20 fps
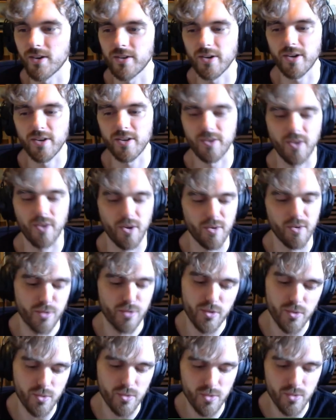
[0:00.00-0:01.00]
on our
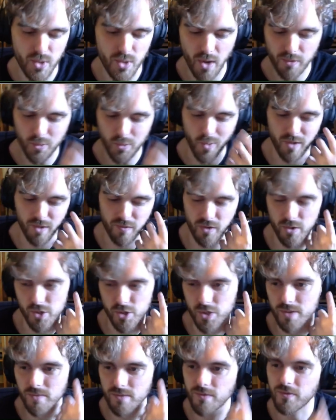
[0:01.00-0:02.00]
new software
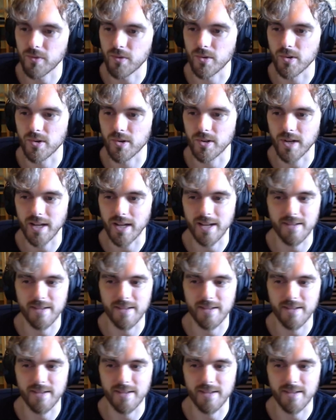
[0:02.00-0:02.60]
version for